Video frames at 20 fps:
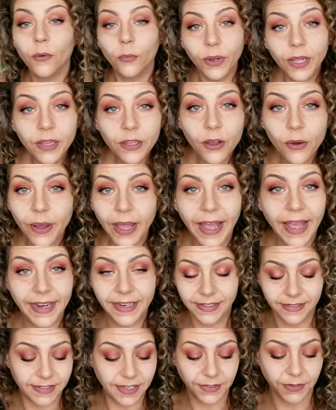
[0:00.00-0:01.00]
I will go ahead
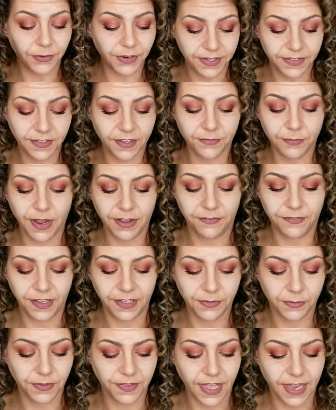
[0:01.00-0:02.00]
and set the rest of my
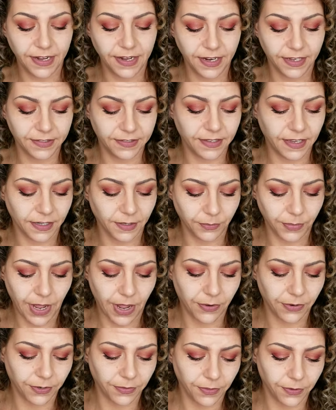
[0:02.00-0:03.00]
face with that NYX setting powder